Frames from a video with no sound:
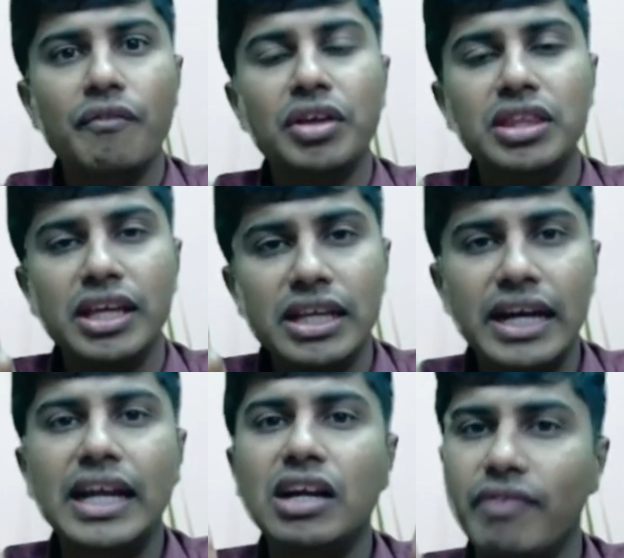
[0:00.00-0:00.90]
With
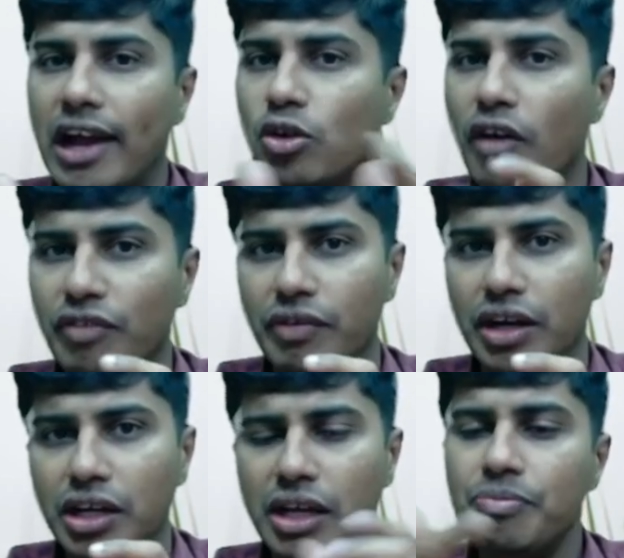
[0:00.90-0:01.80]
incorrect value of
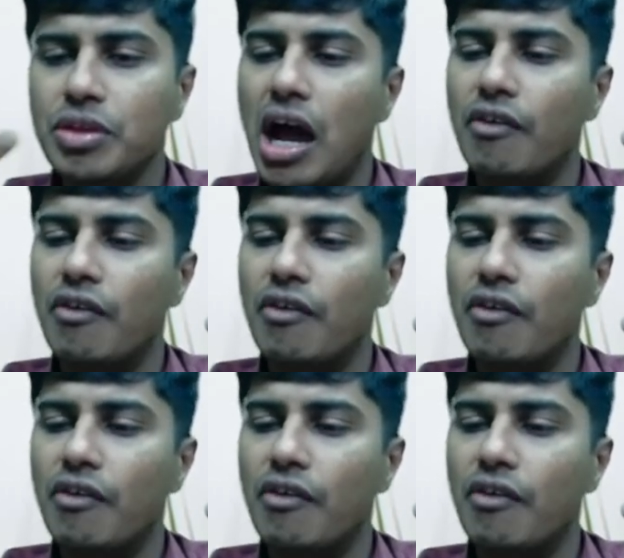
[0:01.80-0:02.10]
inventory,